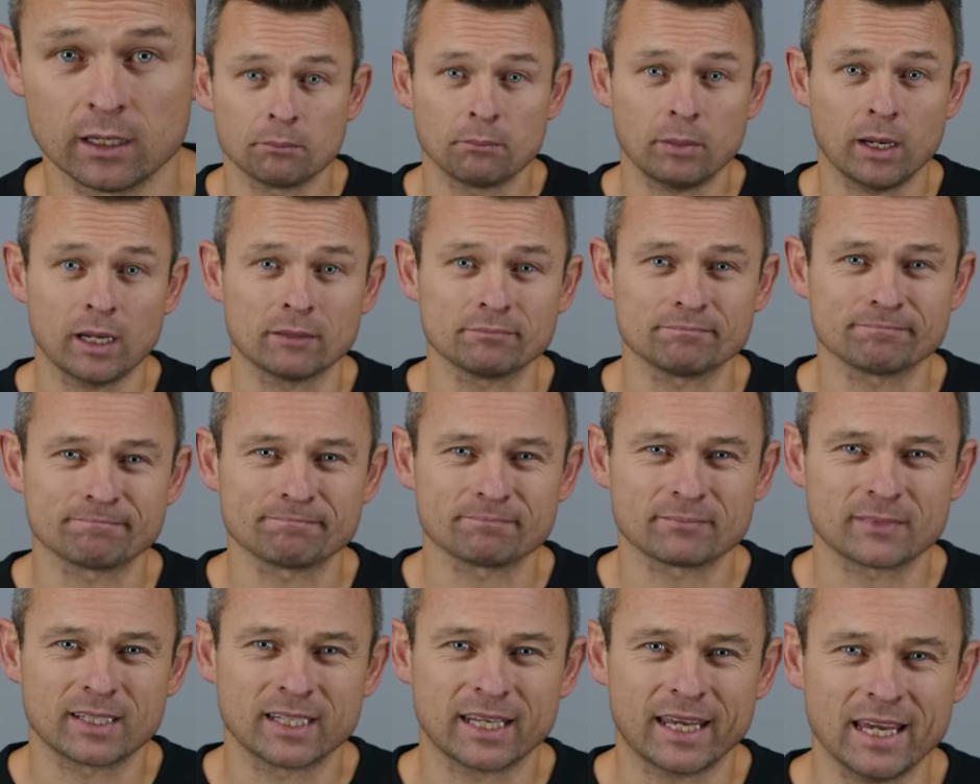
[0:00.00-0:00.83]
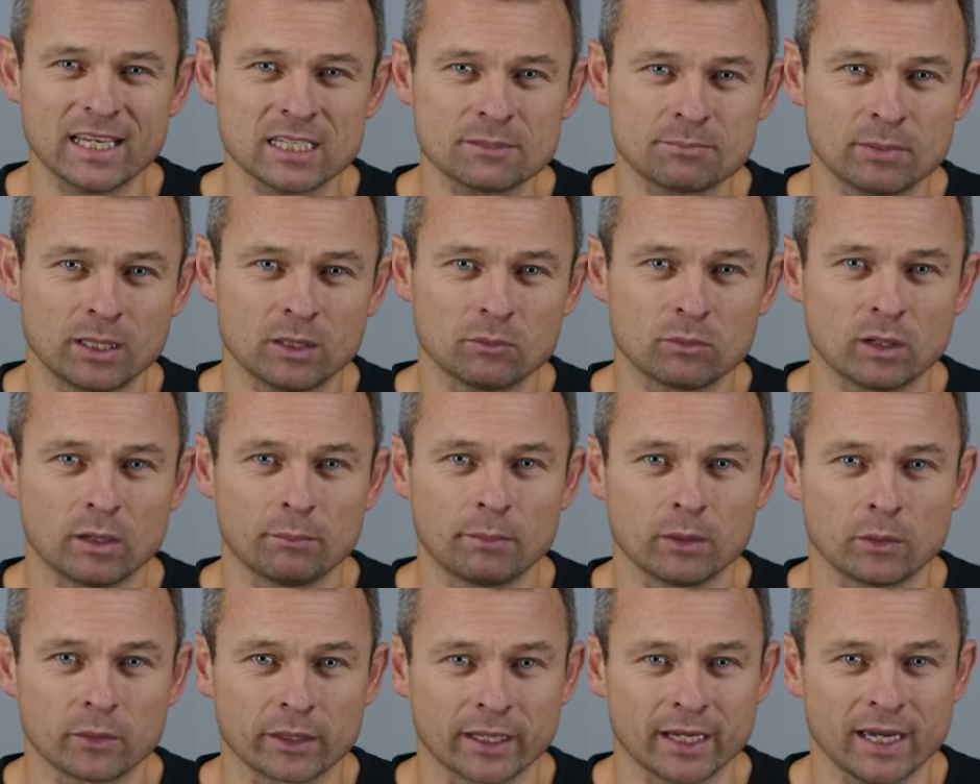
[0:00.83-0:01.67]
But the air speed we're
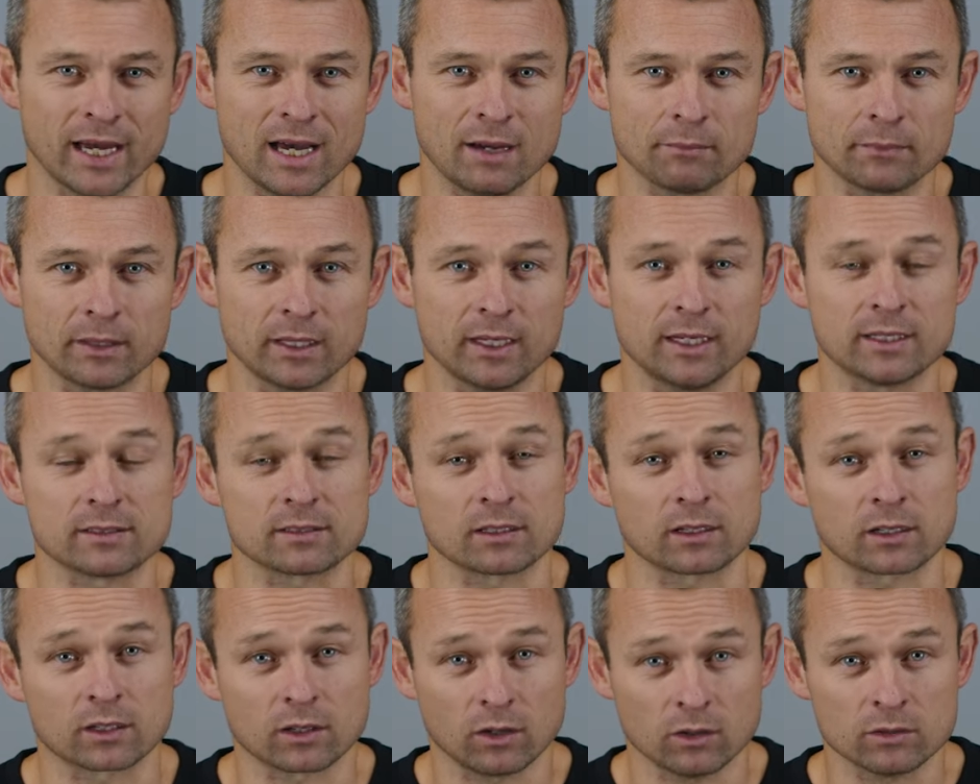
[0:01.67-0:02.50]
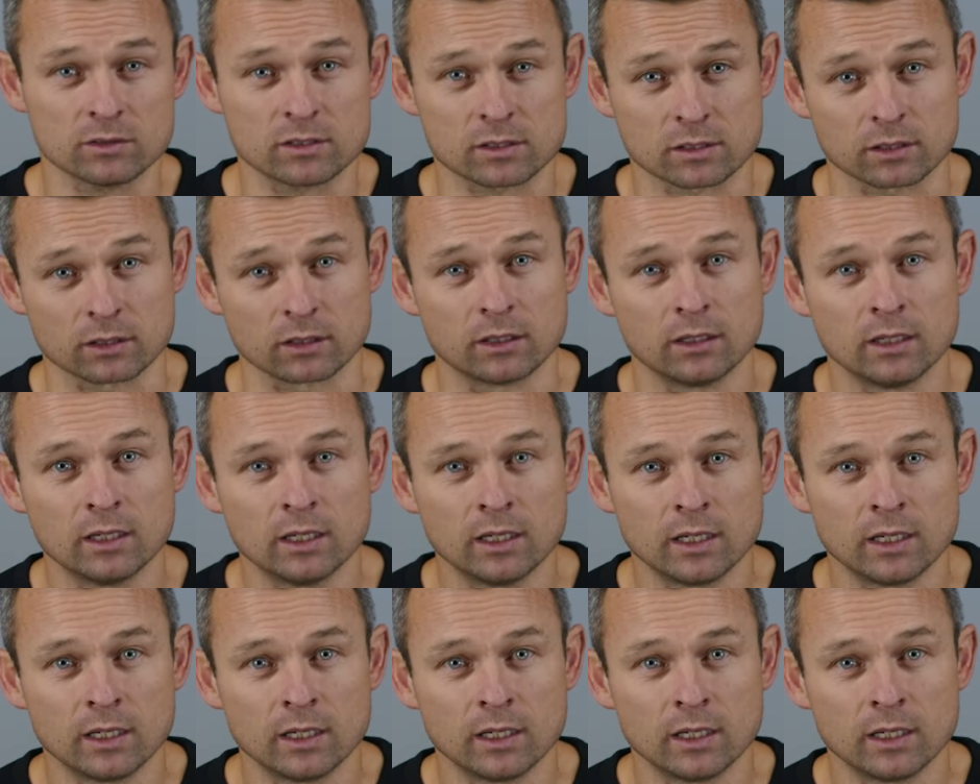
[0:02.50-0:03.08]
building up isn't constant.